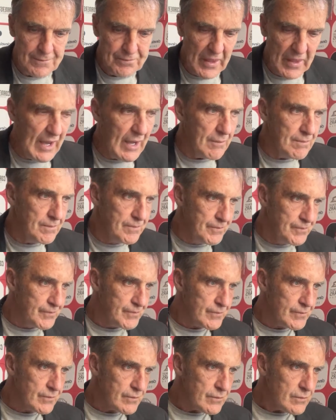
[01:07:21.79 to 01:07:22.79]

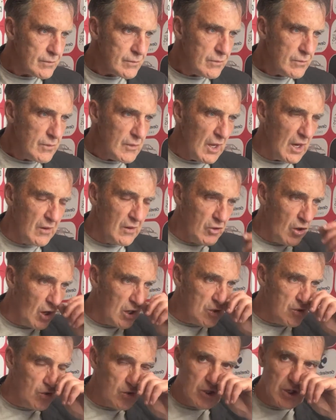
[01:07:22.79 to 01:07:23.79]
I've got
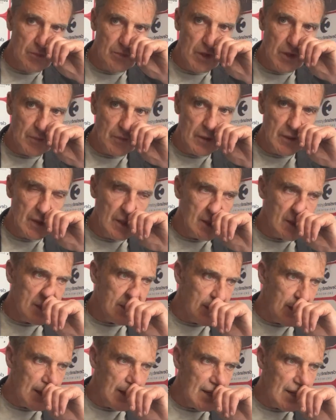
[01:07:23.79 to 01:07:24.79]
a do coming up on the
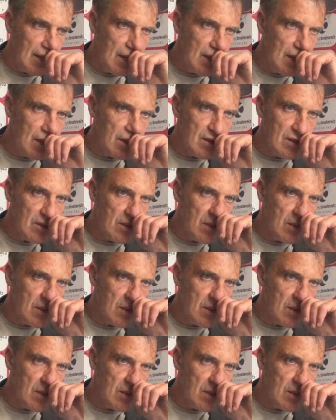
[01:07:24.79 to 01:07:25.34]
30th